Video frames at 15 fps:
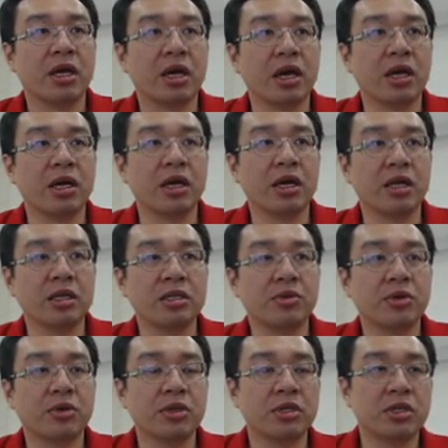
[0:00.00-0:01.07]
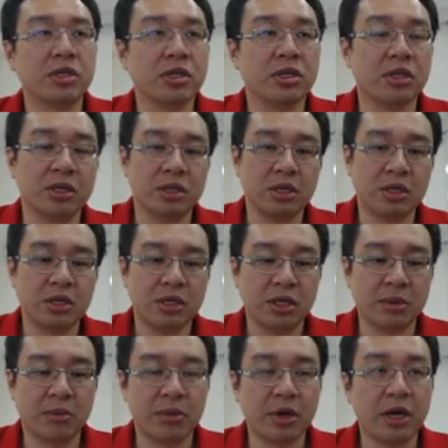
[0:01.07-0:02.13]
And at this position, the
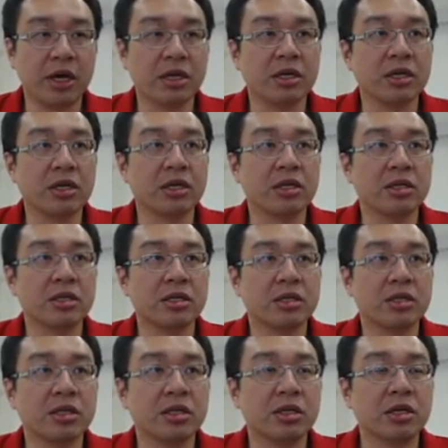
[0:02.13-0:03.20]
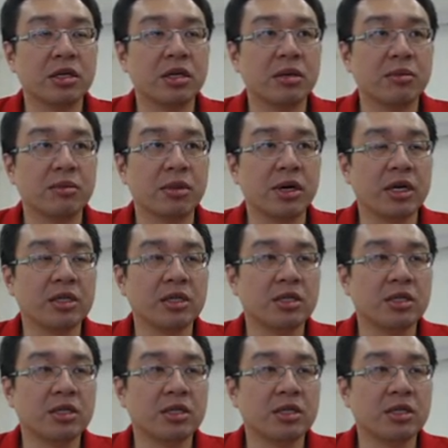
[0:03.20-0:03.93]
black is much